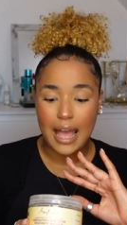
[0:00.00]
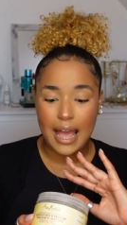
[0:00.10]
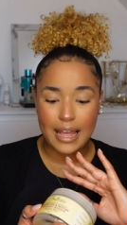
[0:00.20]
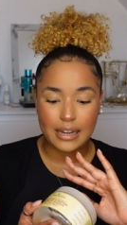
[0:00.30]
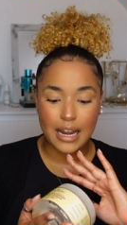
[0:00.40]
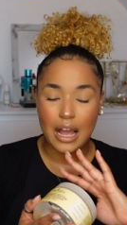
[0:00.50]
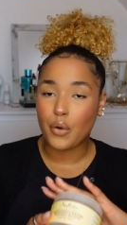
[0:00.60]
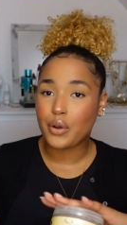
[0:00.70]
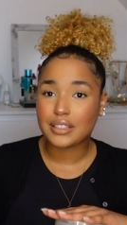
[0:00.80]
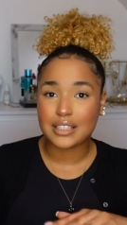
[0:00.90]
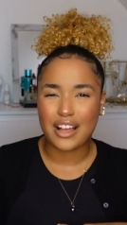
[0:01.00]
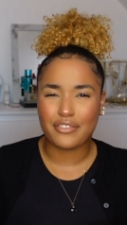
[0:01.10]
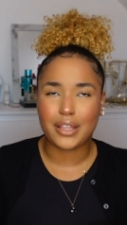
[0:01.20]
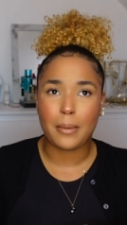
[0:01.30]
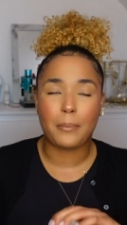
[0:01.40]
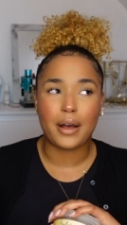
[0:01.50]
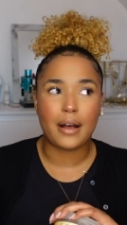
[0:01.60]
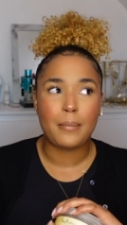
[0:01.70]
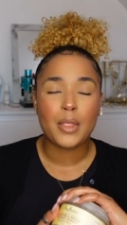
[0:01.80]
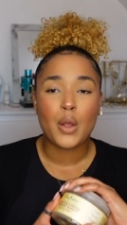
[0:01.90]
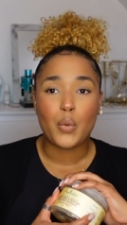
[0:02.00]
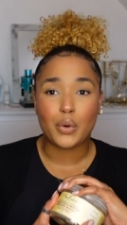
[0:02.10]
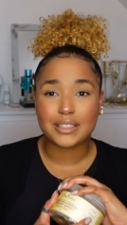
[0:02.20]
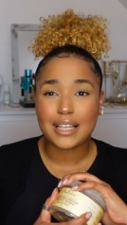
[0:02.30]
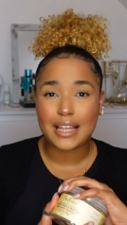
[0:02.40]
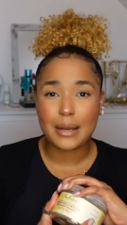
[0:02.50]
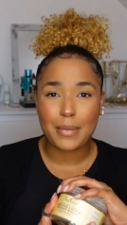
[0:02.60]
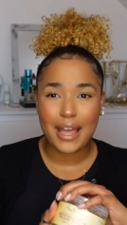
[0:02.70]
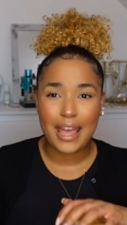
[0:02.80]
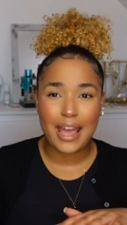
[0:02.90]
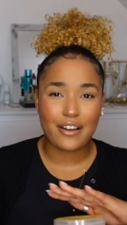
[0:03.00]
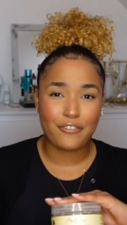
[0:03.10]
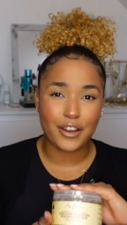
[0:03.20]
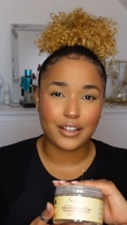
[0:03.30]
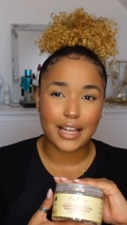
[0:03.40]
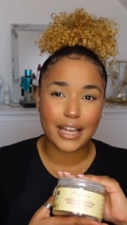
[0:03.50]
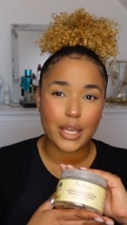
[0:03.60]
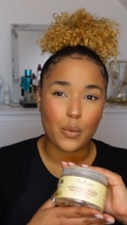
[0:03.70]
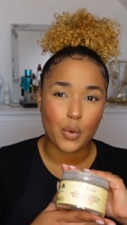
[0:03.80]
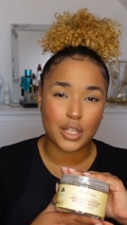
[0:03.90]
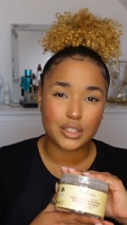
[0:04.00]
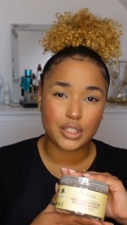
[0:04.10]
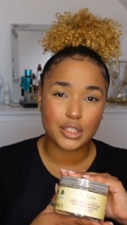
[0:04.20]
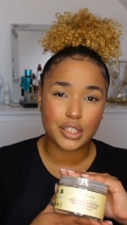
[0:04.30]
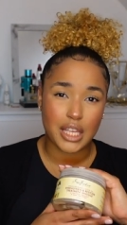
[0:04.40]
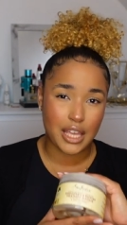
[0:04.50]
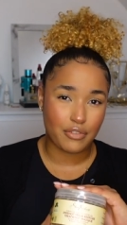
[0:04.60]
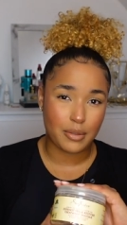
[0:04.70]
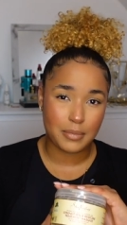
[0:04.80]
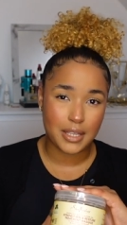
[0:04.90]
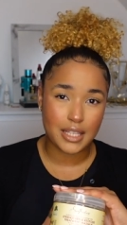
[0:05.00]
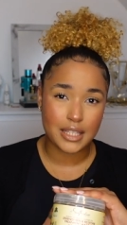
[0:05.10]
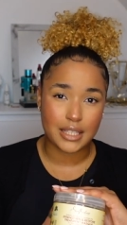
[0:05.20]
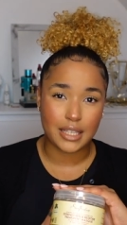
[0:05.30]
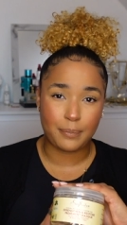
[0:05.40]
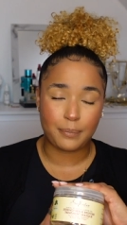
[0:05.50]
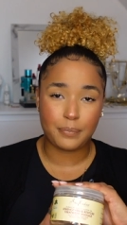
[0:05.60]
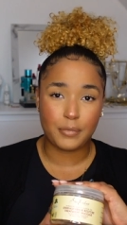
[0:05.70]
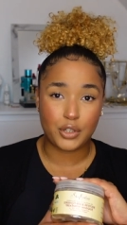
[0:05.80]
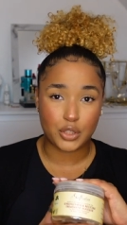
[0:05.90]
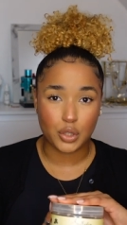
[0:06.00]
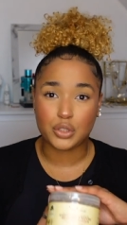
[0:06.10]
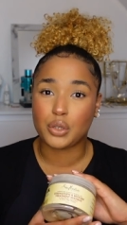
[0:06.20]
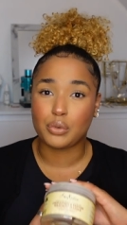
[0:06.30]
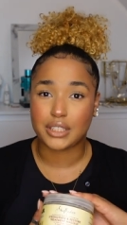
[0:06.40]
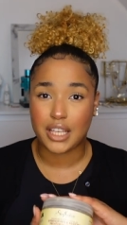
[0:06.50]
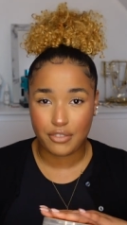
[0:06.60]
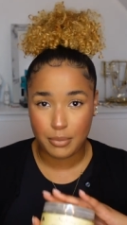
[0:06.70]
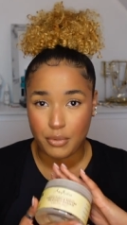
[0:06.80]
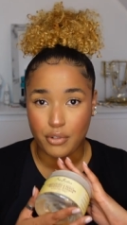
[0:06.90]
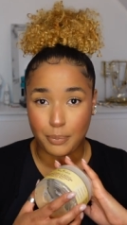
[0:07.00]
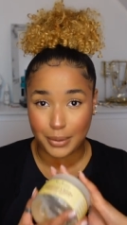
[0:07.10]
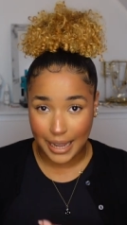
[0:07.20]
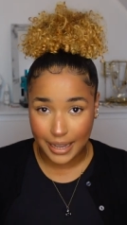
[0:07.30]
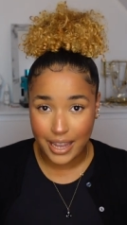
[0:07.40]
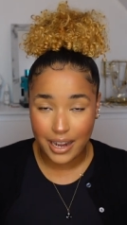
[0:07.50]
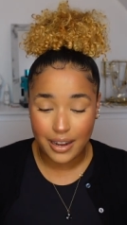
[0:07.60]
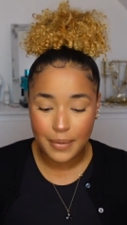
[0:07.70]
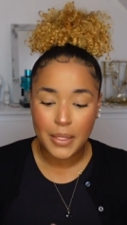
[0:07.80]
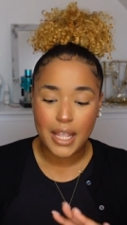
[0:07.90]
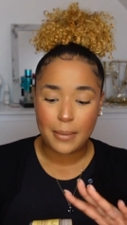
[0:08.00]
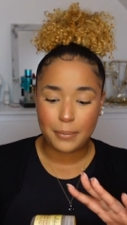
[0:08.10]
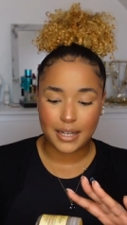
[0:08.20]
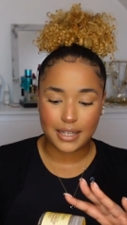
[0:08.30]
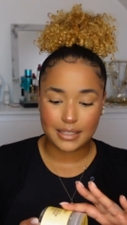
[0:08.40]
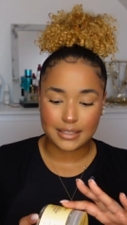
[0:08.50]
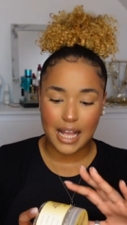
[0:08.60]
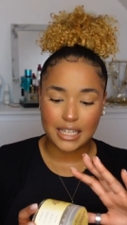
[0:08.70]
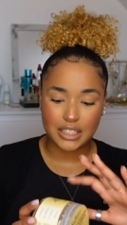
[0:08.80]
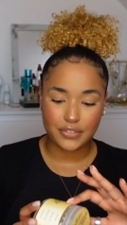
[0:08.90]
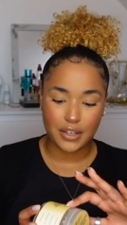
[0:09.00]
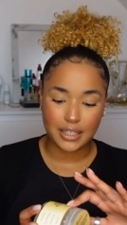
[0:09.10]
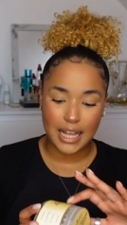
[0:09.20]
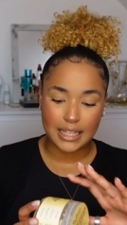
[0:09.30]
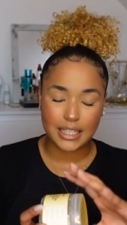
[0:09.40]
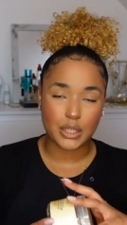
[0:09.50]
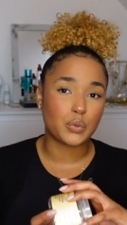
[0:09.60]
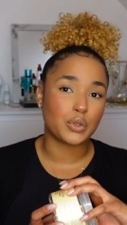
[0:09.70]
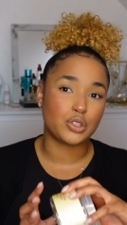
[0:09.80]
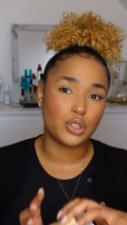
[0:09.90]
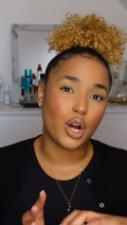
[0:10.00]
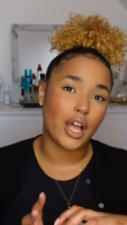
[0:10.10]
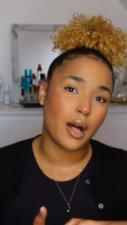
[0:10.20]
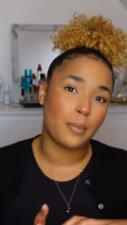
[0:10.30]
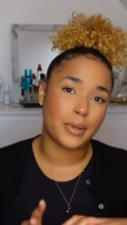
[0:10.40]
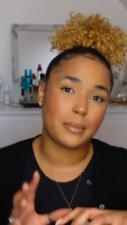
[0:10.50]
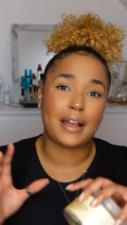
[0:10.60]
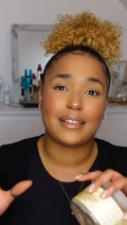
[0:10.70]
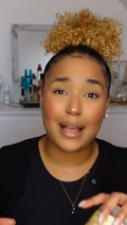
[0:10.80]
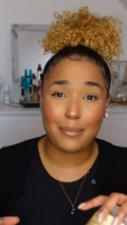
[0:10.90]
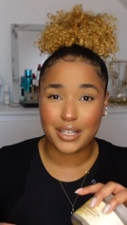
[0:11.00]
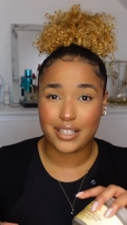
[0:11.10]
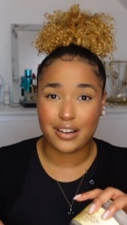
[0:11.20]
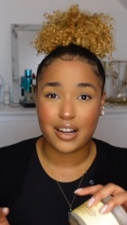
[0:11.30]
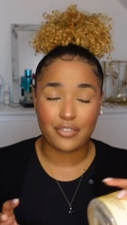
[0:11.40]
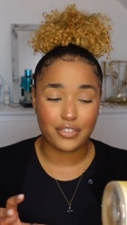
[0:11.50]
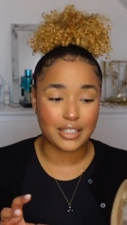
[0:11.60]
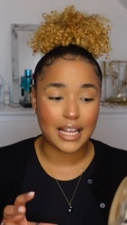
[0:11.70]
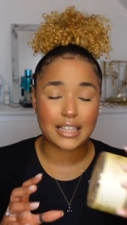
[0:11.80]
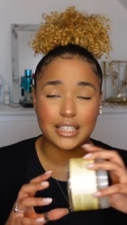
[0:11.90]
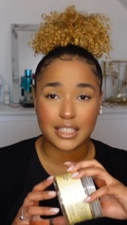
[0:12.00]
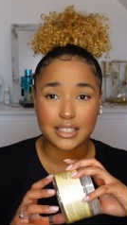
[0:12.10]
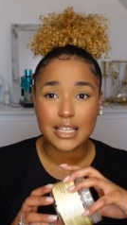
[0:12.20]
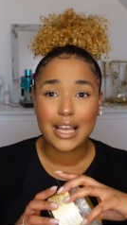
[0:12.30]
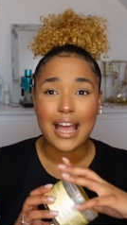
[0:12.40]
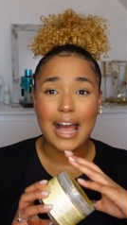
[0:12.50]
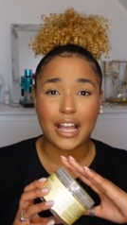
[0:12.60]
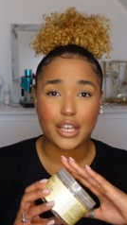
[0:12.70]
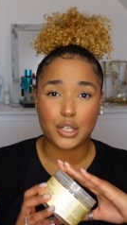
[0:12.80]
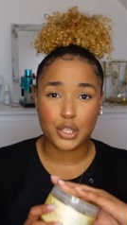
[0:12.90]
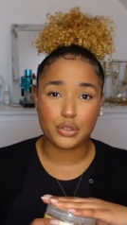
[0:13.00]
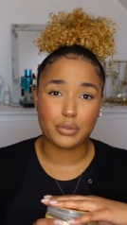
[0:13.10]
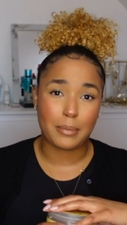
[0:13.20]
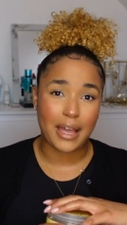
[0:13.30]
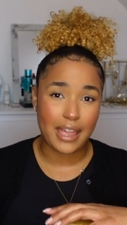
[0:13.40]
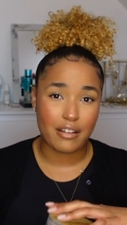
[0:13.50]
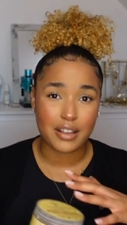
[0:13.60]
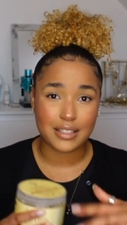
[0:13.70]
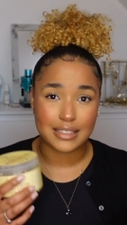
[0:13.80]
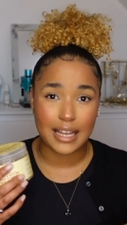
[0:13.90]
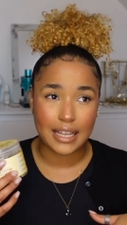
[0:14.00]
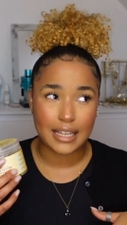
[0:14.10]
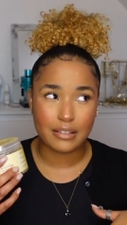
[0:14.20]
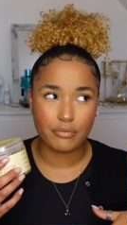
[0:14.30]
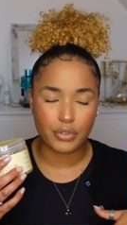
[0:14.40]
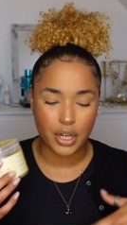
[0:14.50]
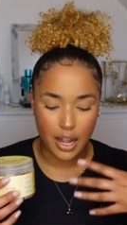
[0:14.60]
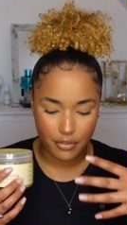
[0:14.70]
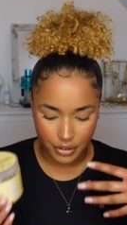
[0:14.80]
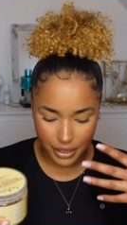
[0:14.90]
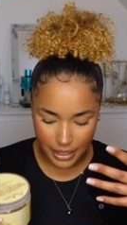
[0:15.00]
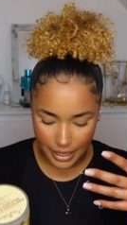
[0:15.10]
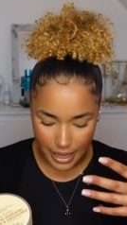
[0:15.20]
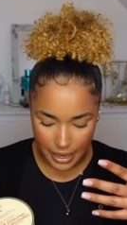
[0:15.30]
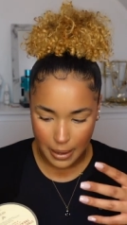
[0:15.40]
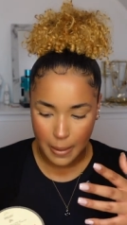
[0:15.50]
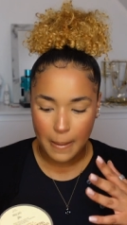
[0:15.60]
And I always loved it. But once I dyed my hair, I felt like it wasn't giving me the results it was giving me with black hair. Because I just felt like this was not helping my damaged hair. I feel like this I can use when my hair is, like, recovering again.